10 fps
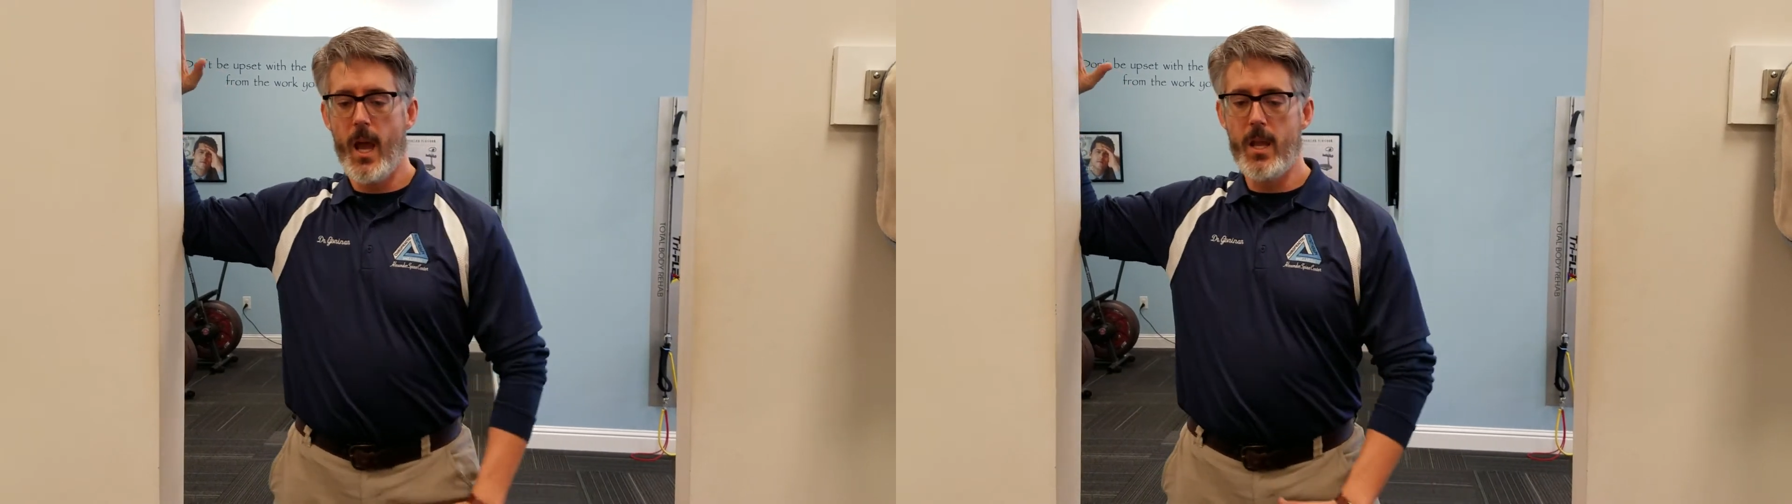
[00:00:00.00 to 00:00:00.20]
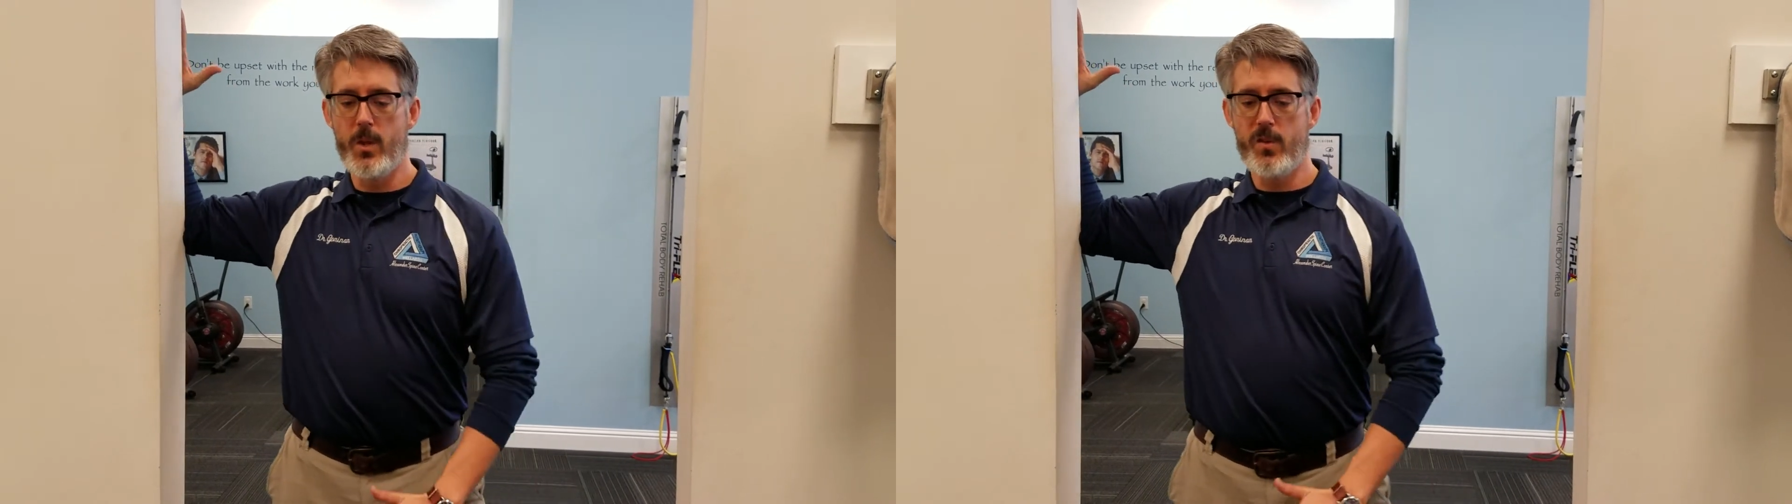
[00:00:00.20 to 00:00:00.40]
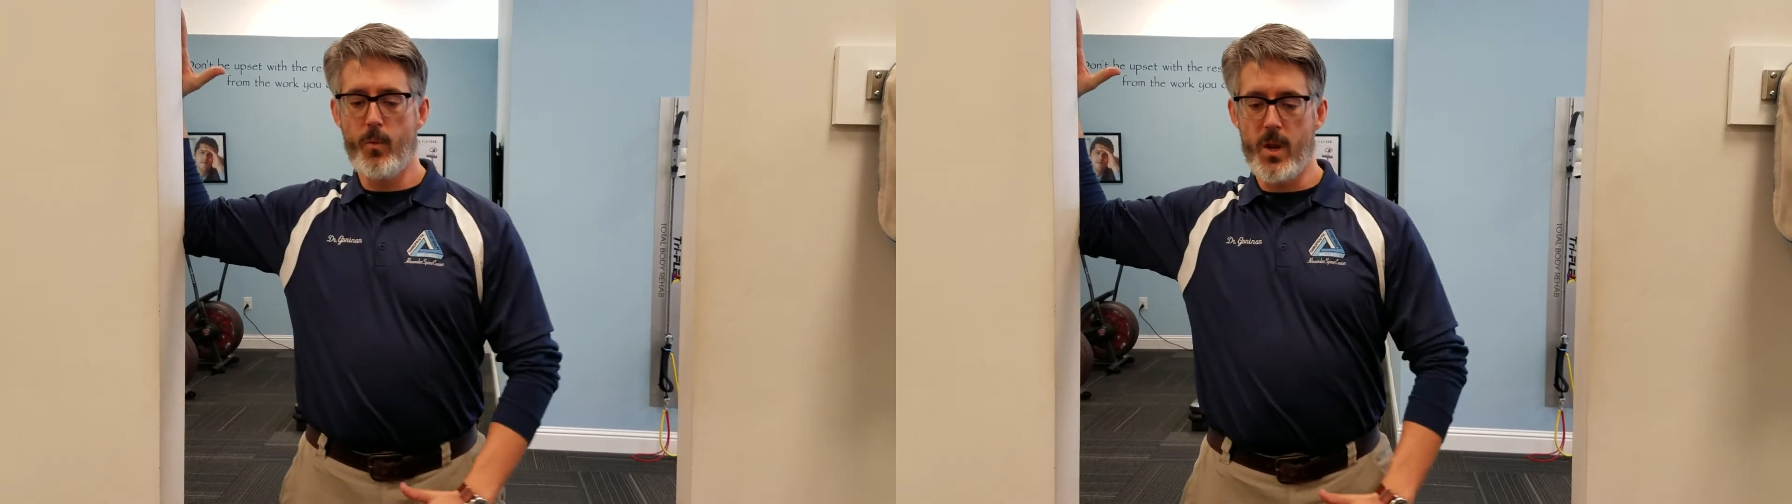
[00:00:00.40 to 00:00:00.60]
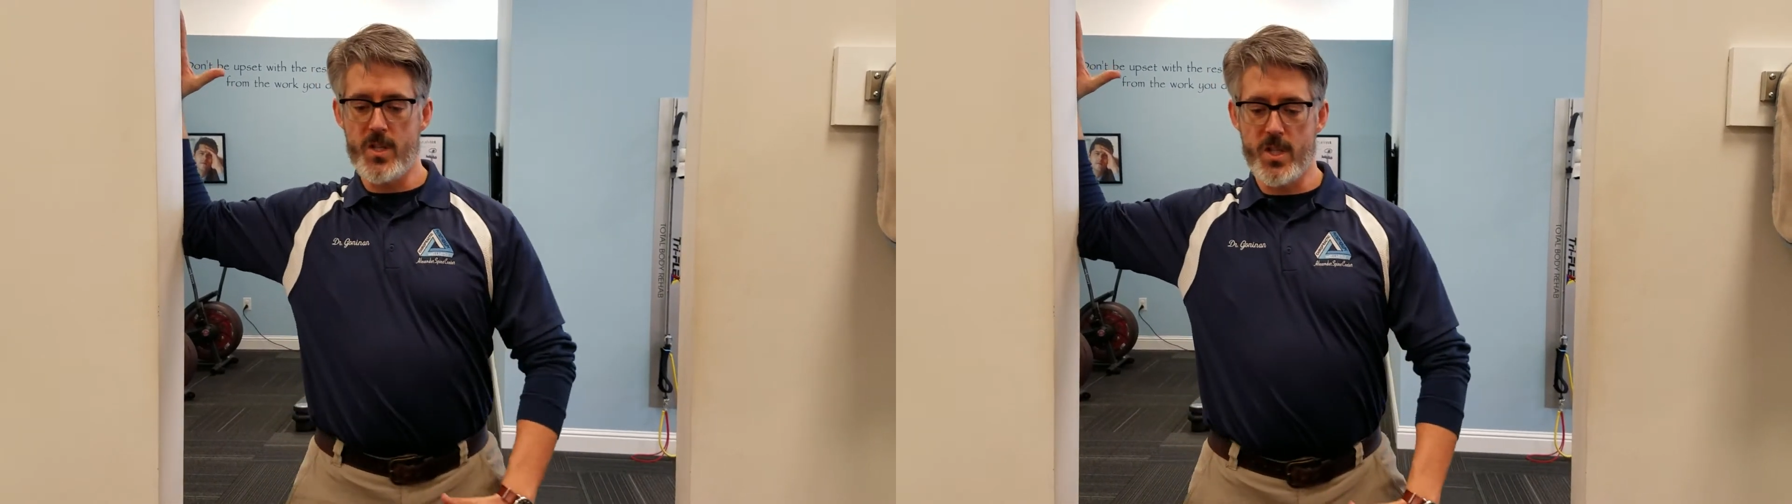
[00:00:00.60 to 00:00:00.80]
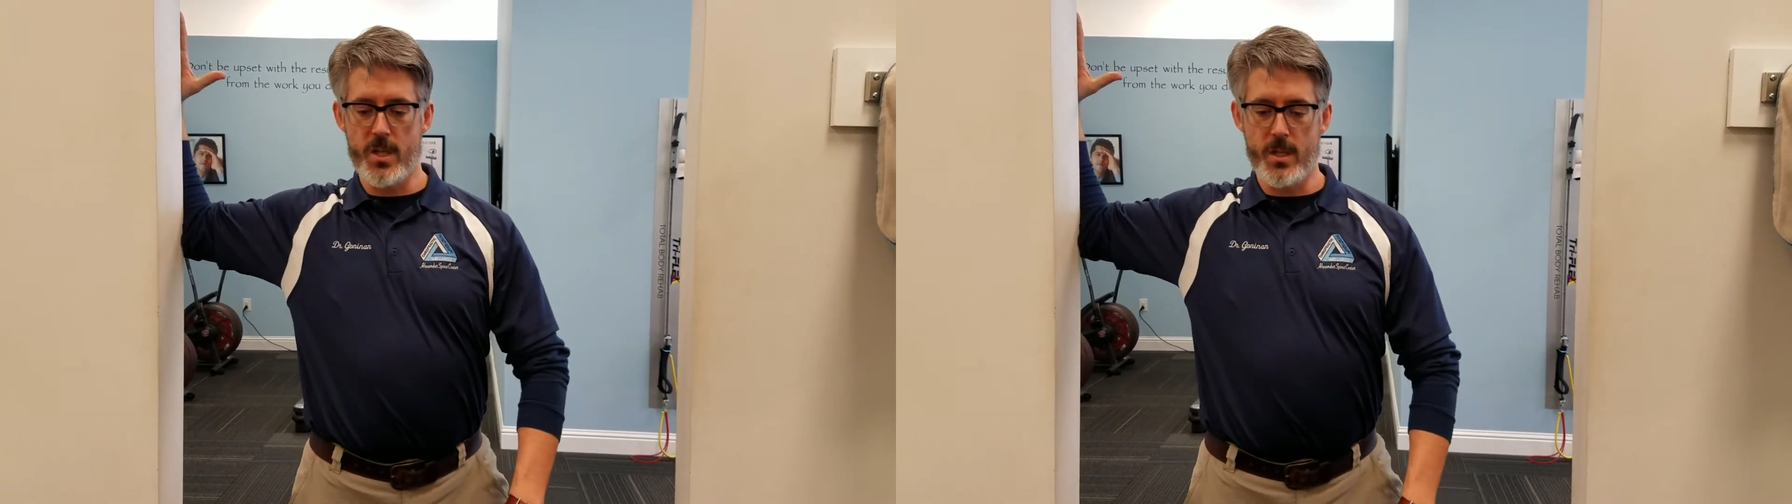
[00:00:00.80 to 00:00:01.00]
and you just
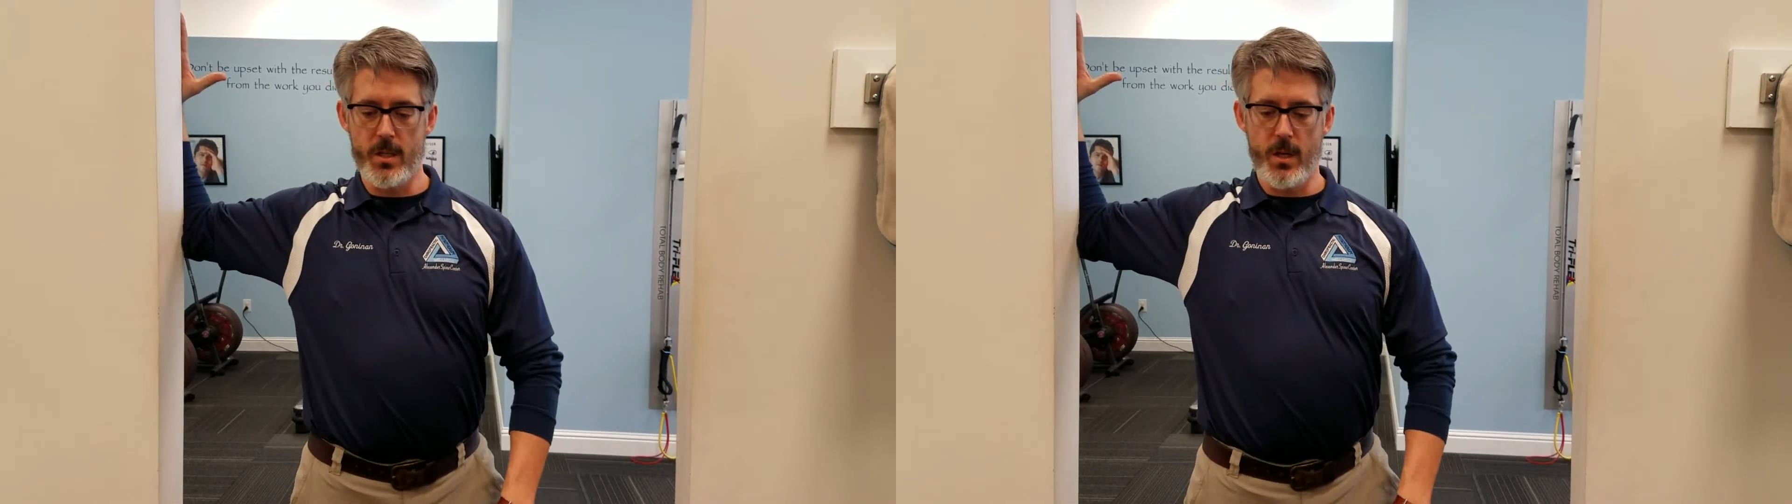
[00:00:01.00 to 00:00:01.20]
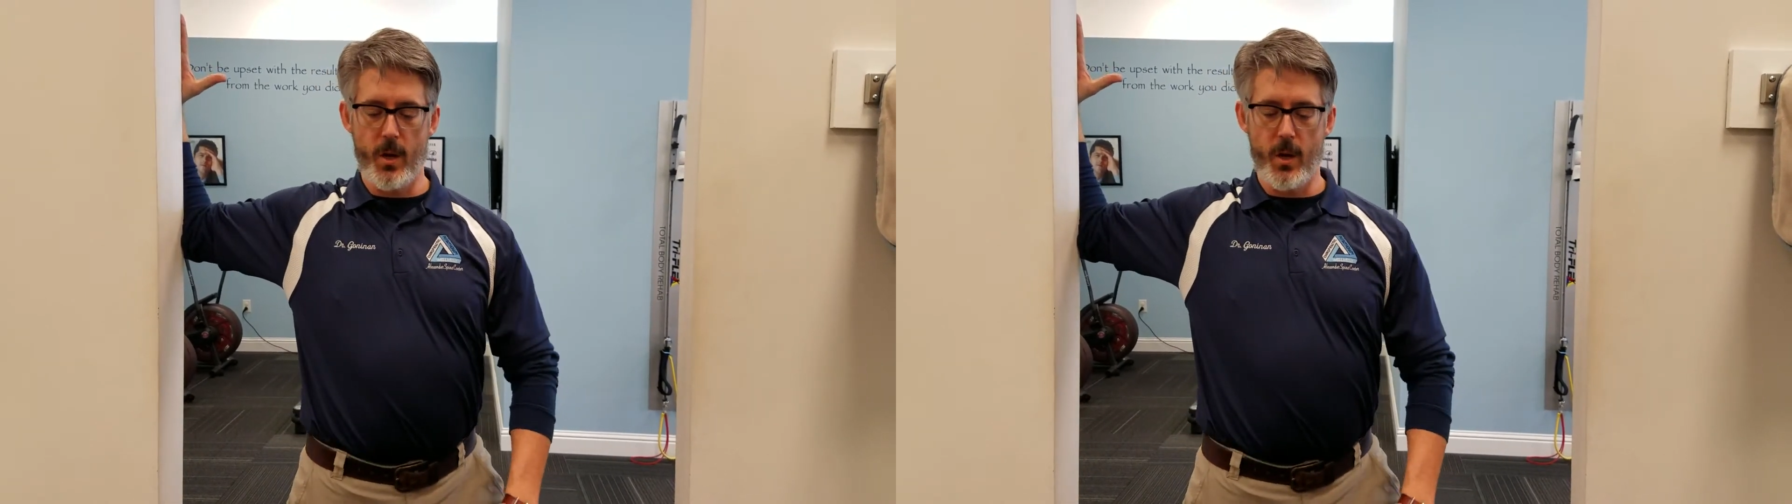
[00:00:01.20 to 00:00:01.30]
want to turn